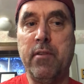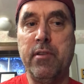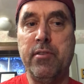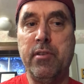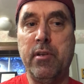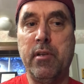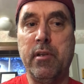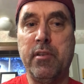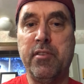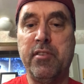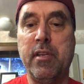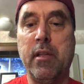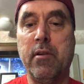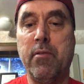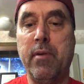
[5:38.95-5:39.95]
because you can
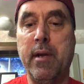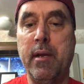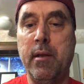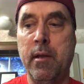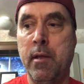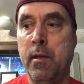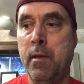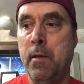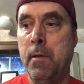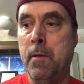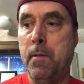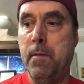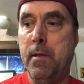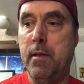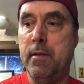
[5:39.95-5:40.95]
accelerate
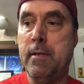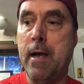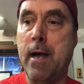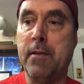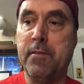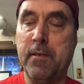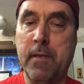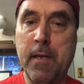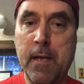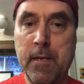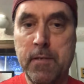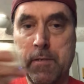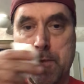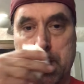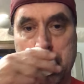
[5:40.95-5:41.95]
the
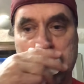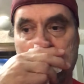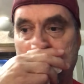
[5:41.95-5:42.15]
intoxication,